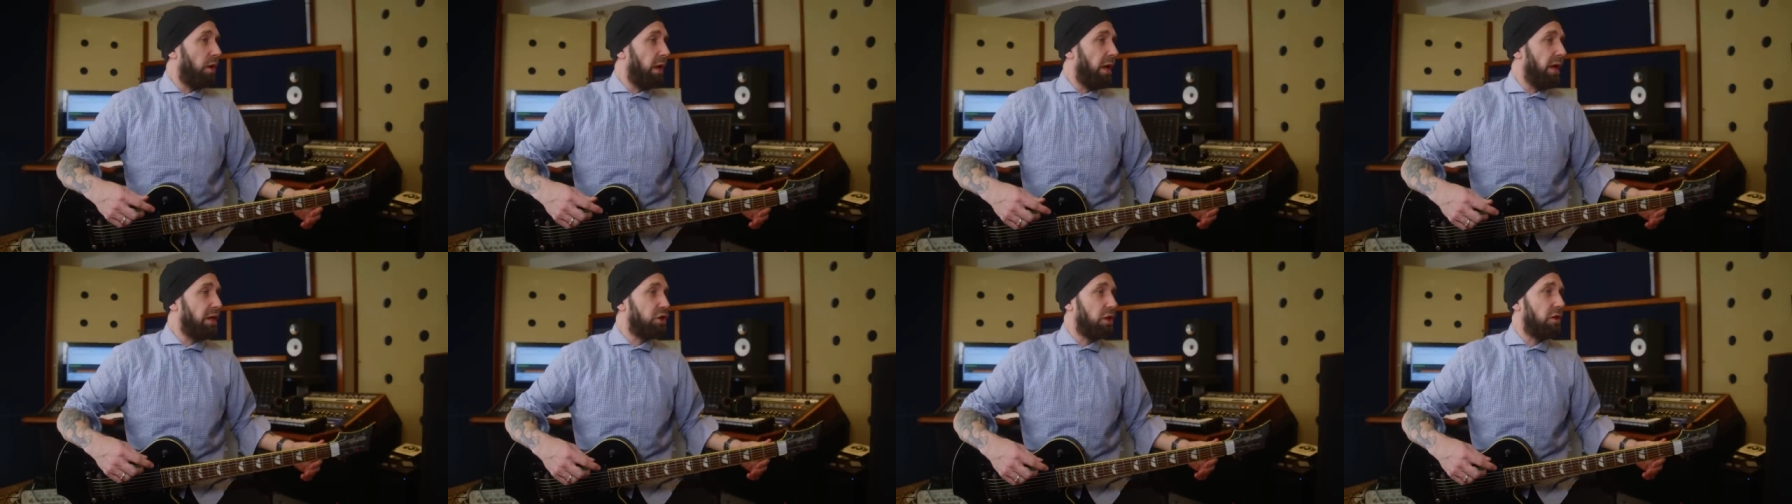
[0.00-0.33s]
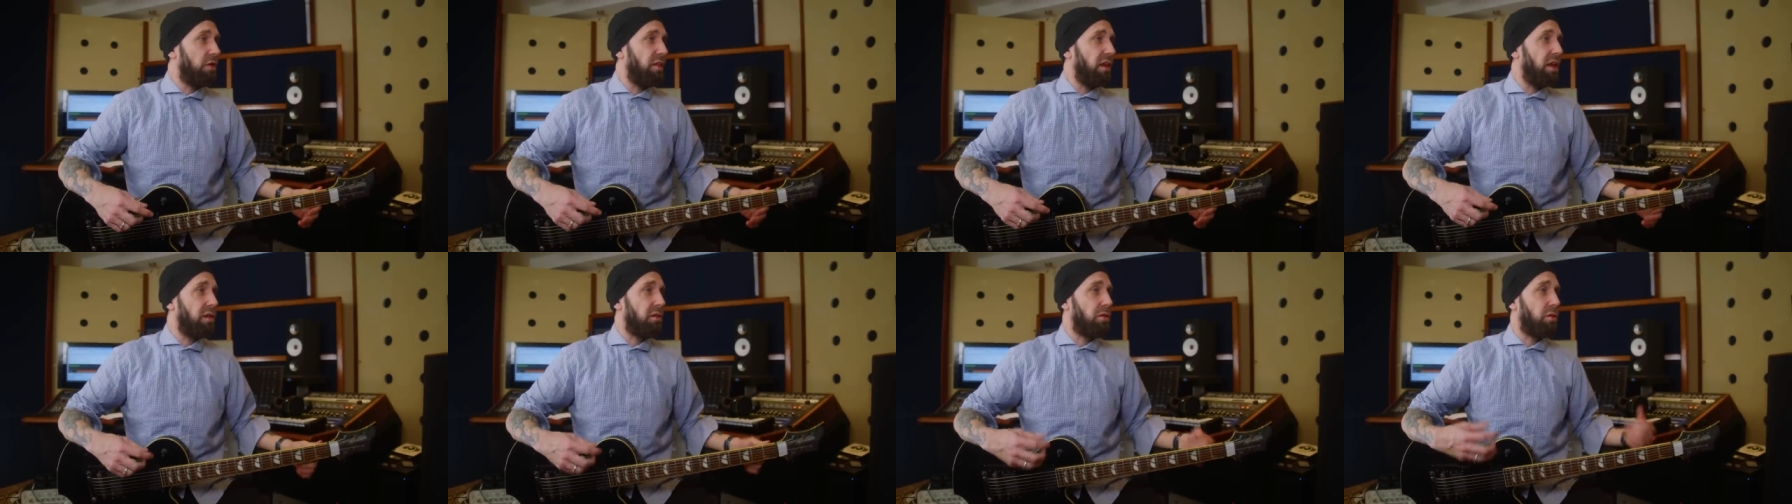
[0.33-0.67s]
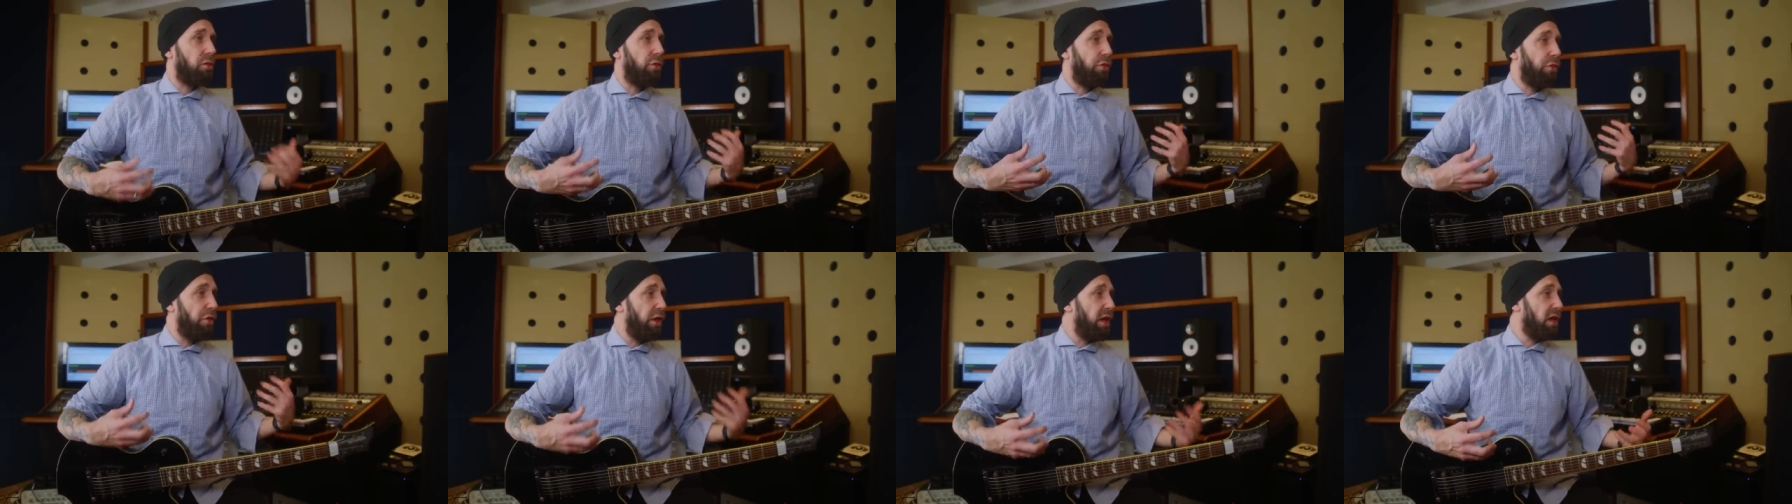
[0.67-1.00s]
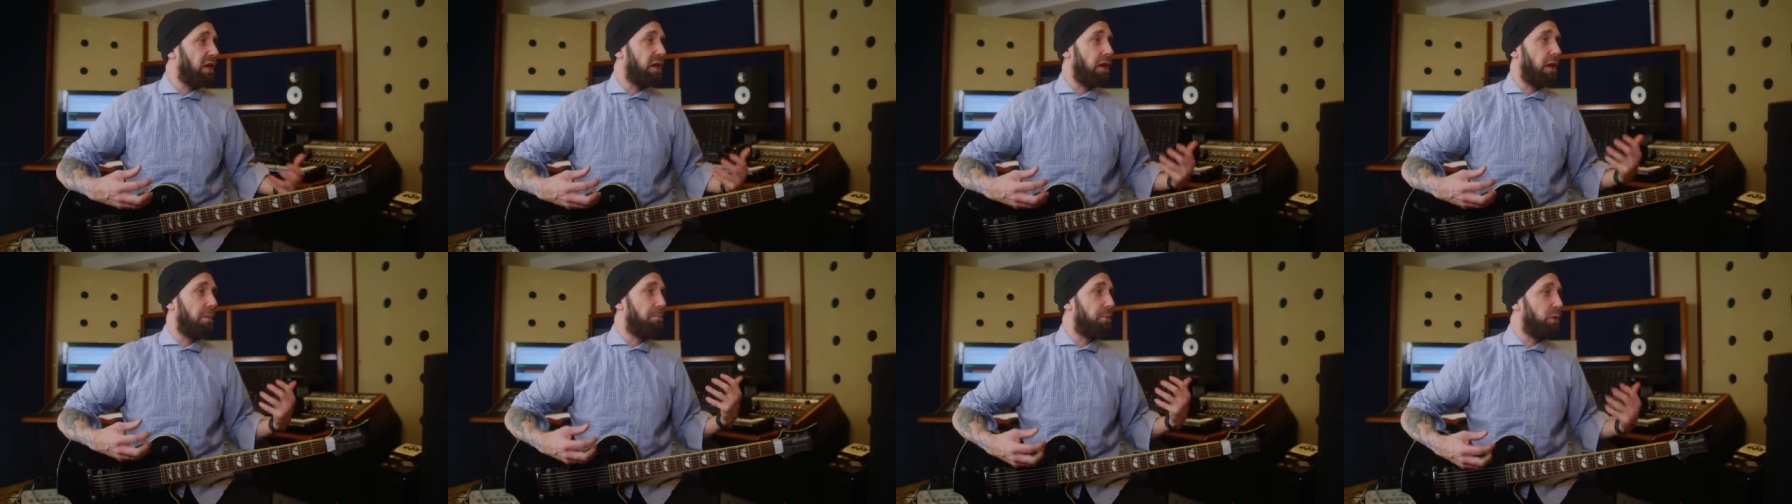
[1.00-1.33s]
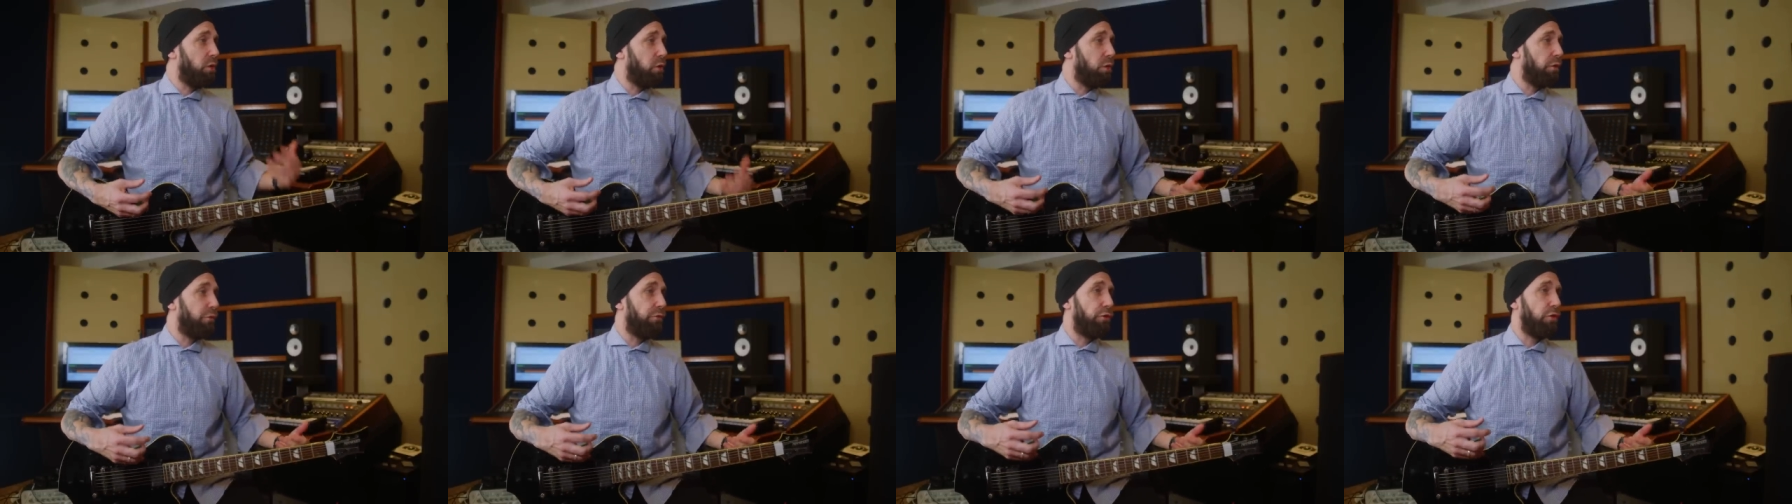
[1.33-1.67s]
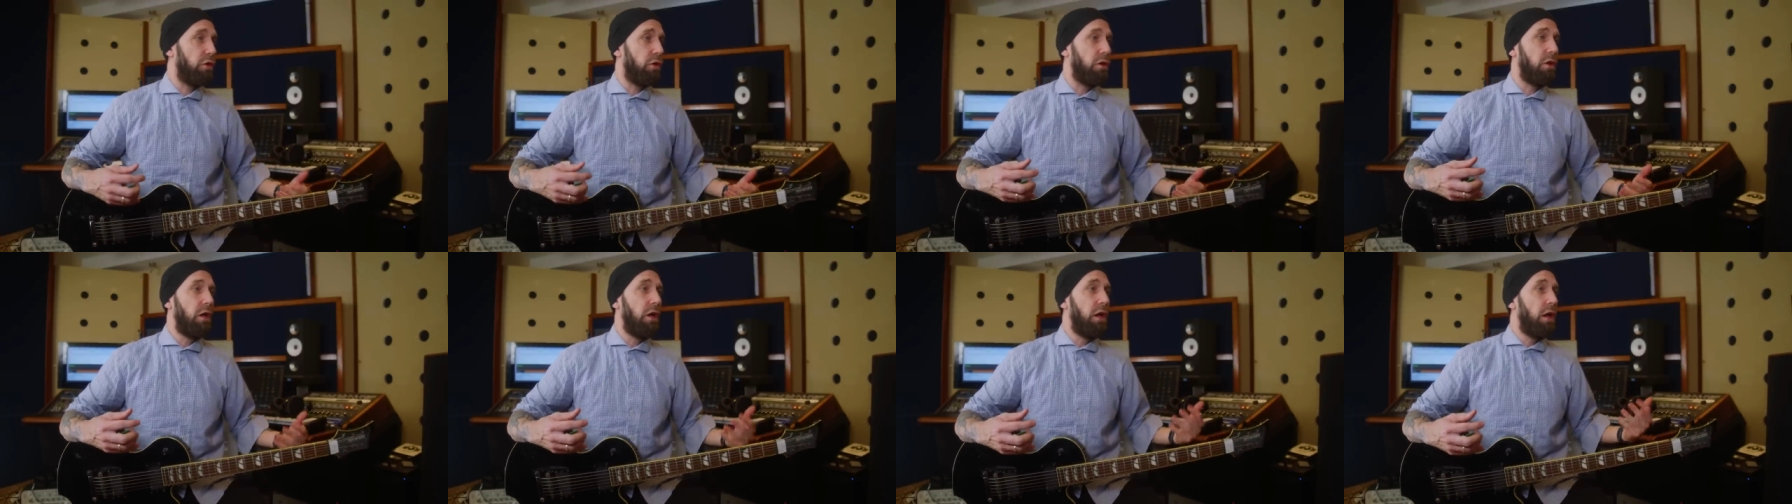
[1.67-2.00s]
It just sounds thick and
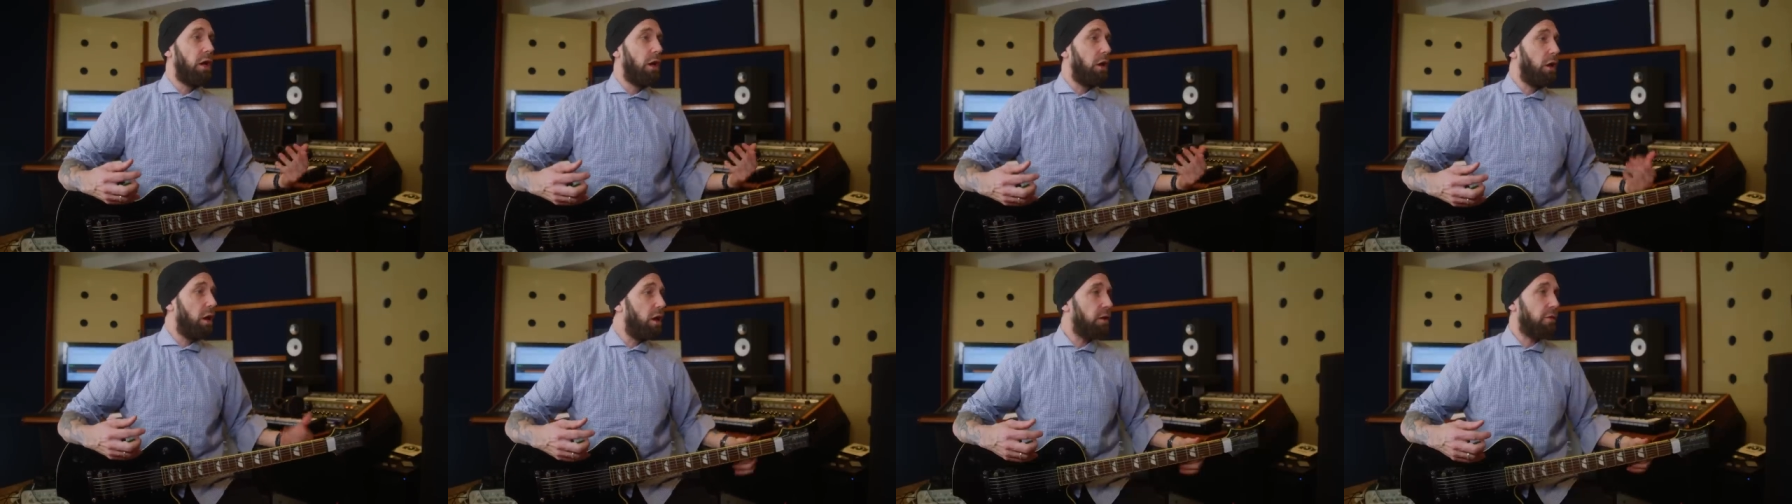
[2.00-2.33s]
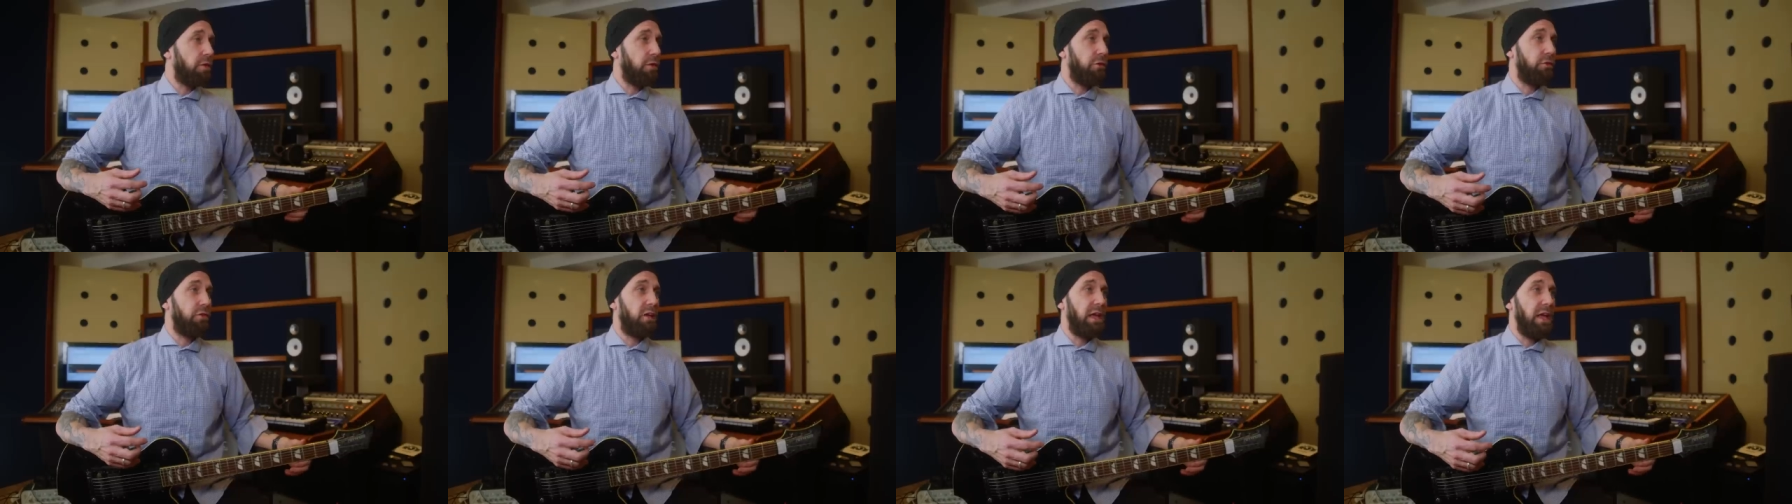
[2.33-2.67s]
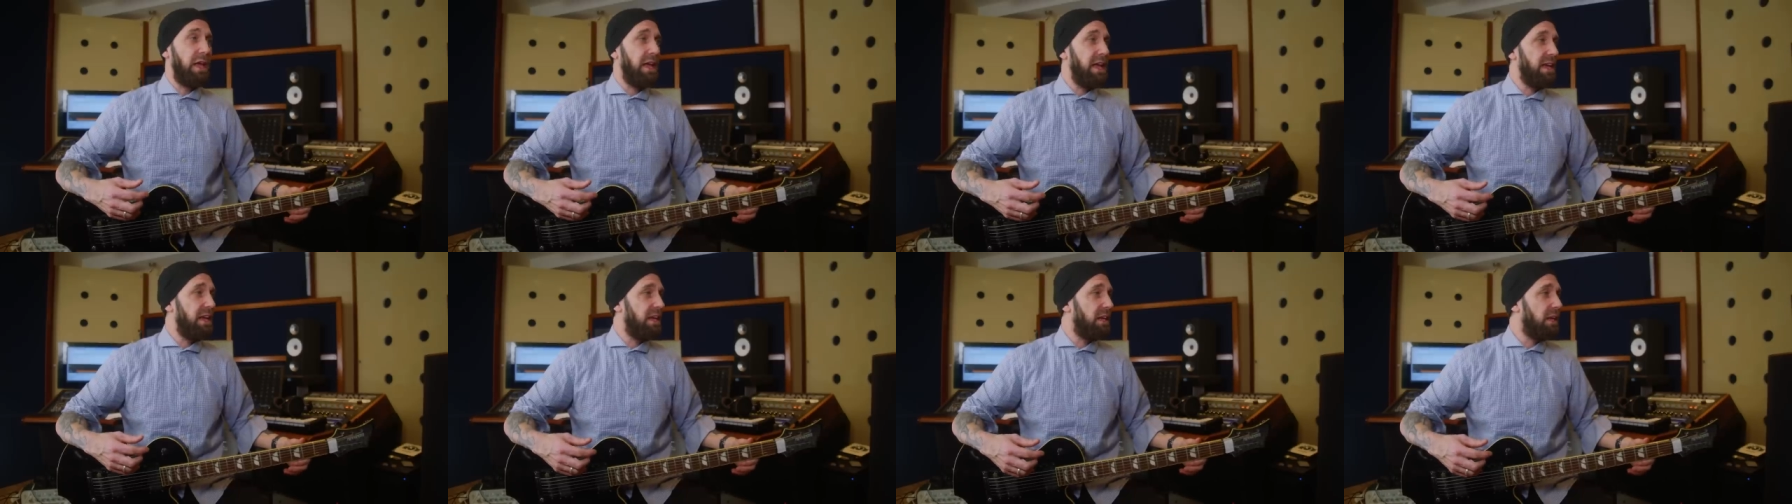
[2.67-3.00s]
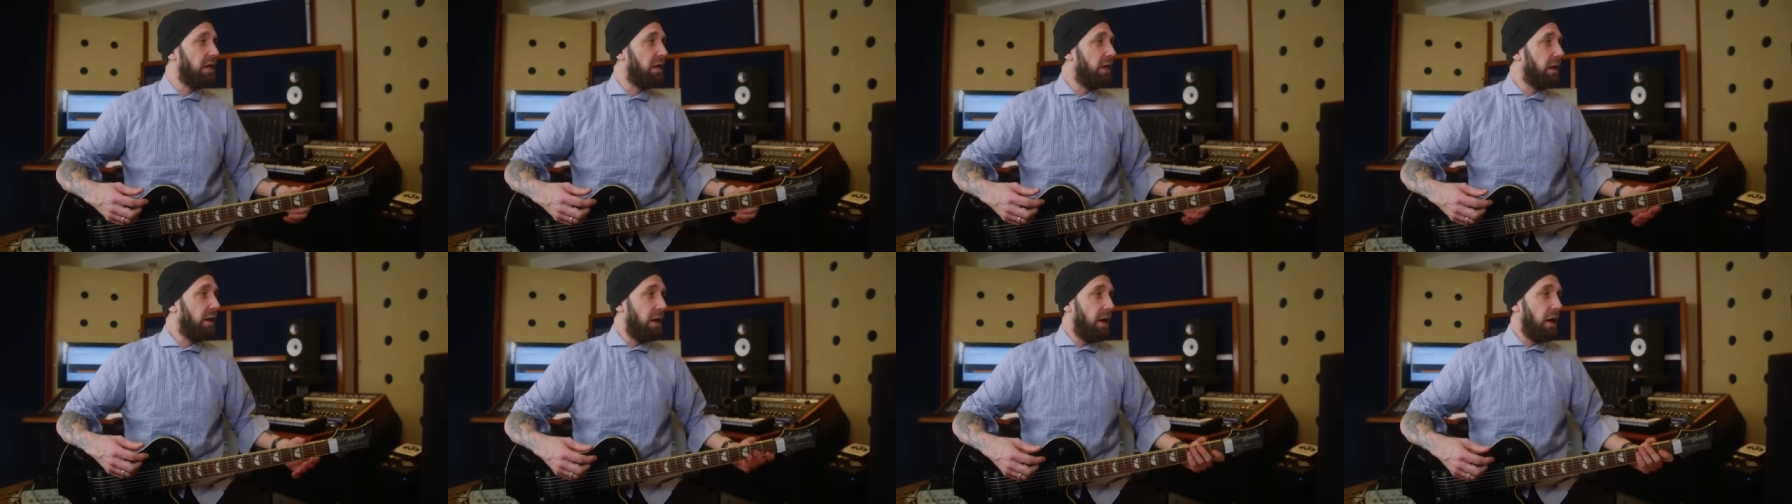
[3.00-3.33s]
beautiful, lots of gain.